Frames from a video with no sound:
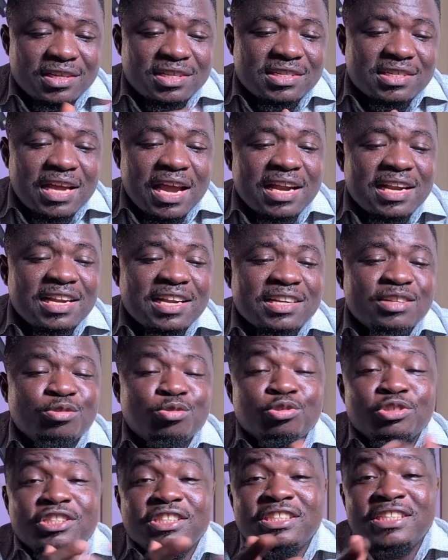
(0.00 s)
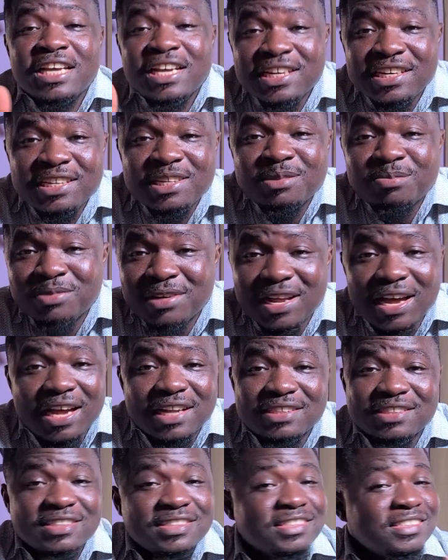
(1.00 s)
decided to shade him
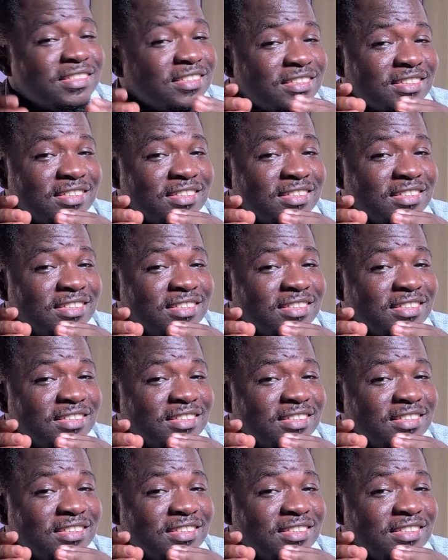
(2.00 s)
that